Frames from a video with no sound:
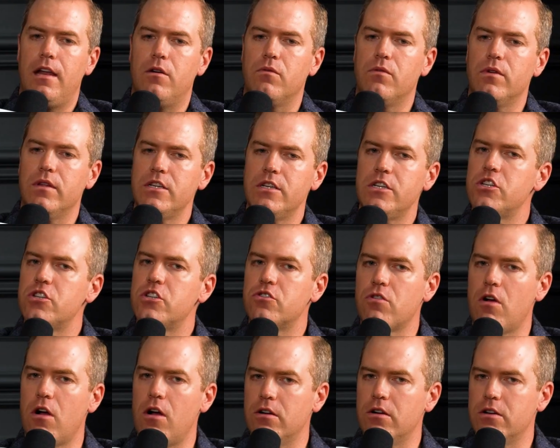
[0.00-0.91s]
a really
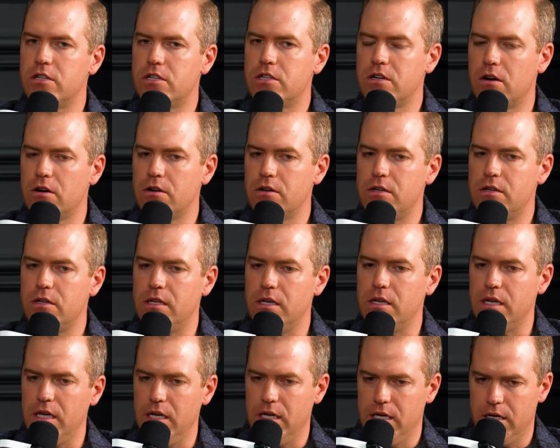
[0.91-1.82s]
strong start to
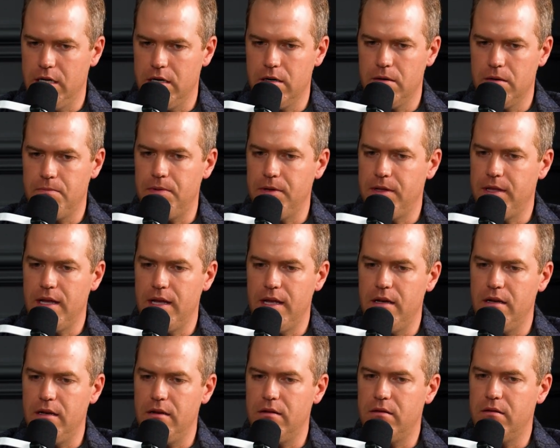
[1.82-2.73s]
the year, but
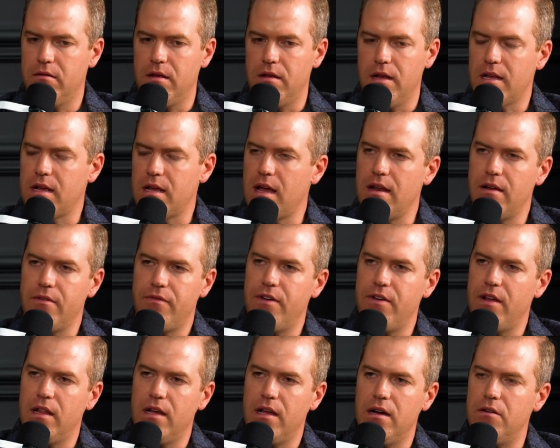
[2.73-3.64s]
then it kind of
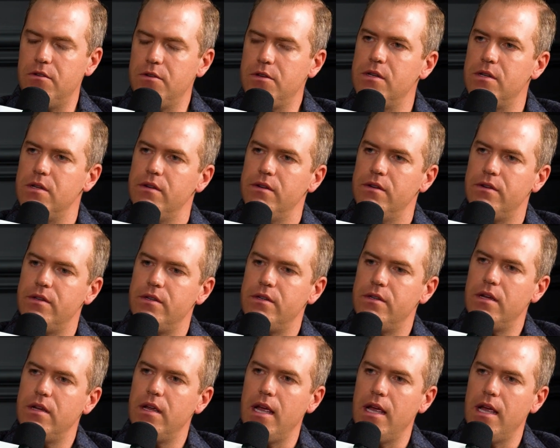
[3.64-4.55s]
fell out
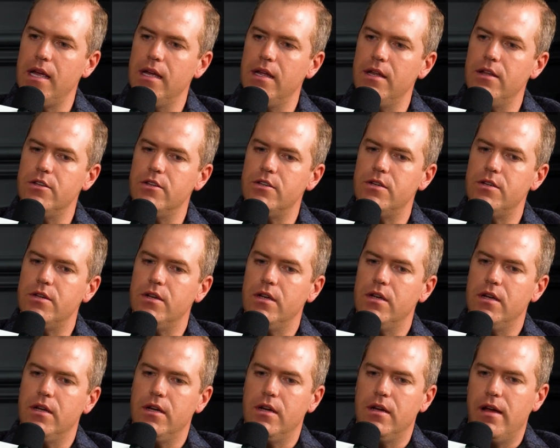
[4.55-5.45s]
and
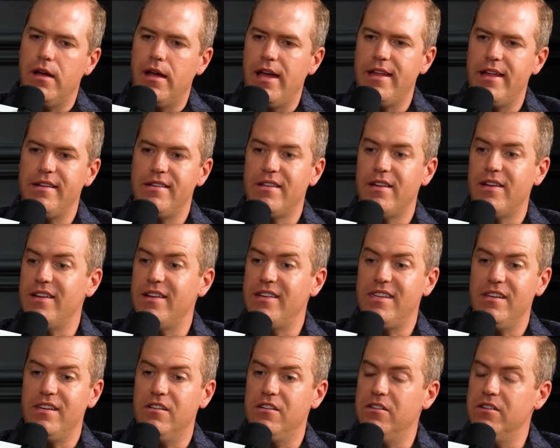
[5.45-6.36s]
I hadn't done a
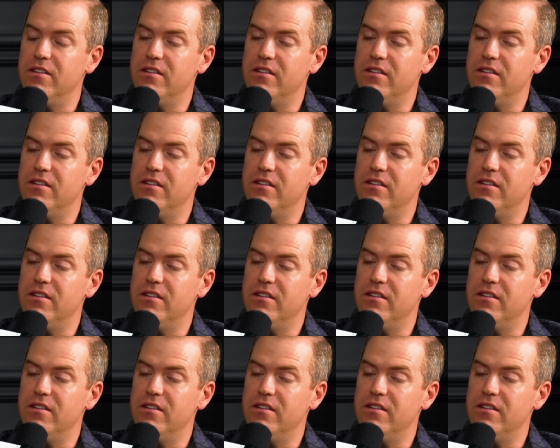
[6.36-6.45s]
deal